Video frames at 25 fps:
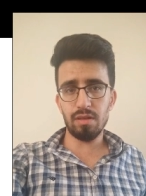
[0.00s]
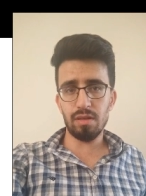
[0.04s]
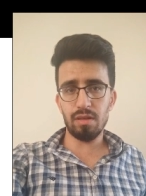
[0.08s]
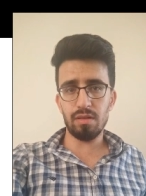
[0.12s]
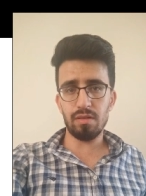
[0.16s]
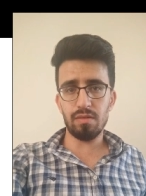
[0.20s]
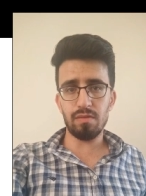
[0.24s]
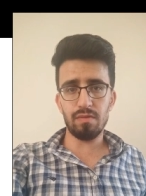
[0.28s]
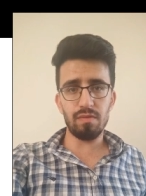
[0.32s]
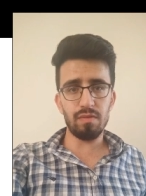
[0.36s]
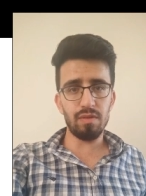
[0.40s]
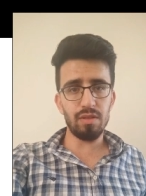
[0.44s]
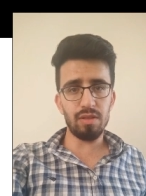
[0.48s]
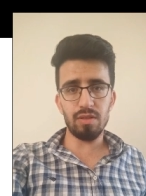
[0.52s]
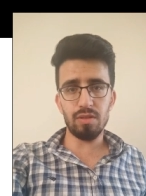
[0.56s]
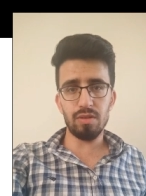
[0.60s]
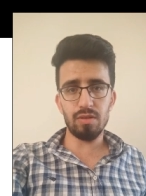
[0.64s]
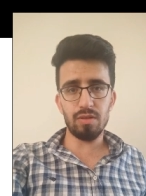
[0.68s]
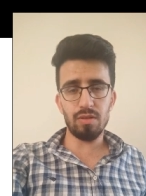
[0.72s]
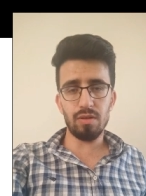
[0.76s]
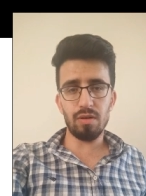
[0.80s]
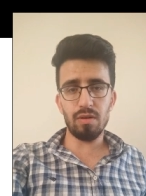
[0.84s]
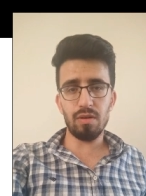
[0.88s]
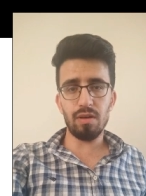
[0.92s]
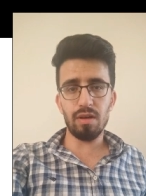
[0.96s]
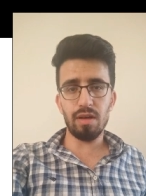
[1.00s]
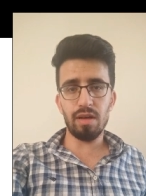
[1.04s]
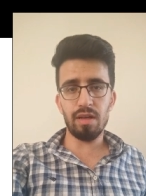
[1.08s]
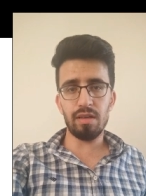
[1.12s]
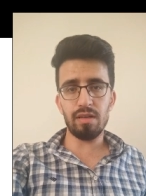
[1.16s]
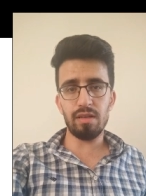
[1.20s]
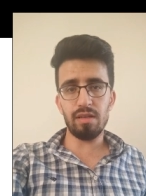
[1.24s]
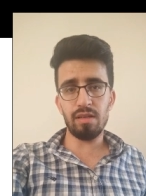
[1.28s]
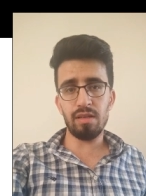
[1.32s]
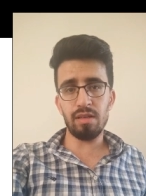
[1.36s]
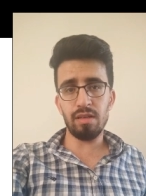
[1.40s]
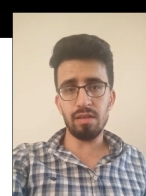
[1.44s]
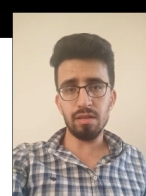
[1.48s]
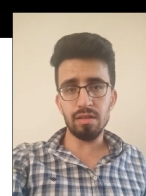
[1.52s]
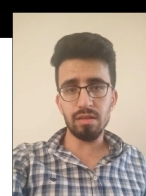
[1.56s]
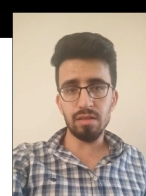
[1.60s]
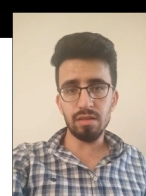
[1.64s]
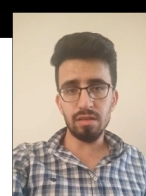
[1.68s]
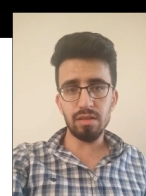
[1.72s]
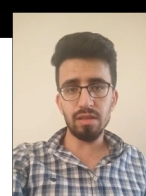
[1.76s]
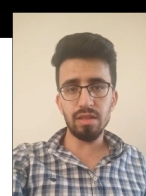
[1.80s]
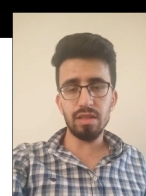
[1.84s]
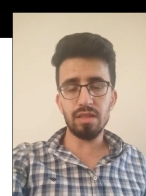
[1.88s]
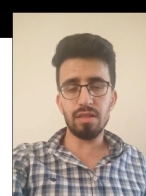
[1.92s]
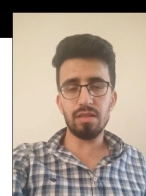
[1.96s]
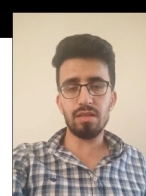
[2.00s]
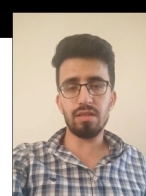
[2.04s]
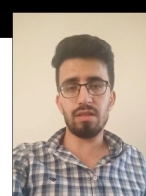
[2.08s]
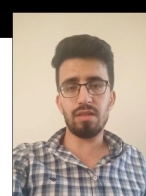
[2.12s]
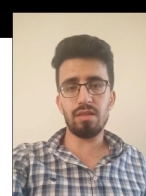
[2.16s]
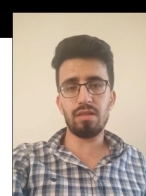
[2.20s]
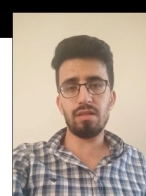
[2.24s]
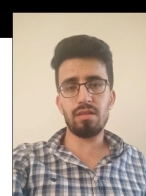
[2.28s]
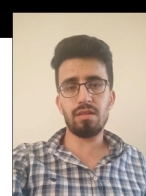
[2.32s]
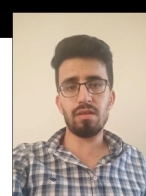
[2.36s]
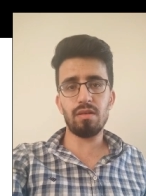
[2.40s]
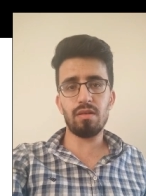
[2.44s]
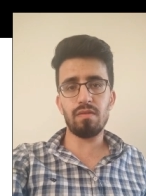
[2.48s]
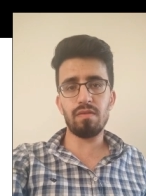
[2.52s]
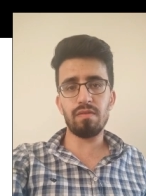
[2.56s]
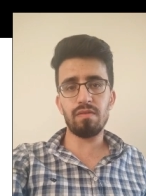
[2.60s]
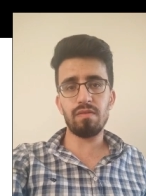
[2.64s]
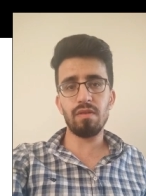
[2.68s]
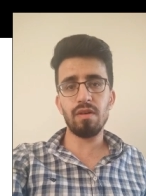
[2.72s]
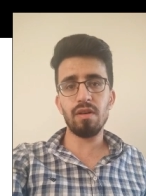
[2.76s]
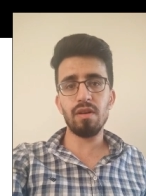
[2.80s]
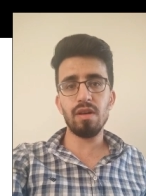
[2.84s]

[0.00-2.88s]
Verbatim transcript: and we saw an increased rate of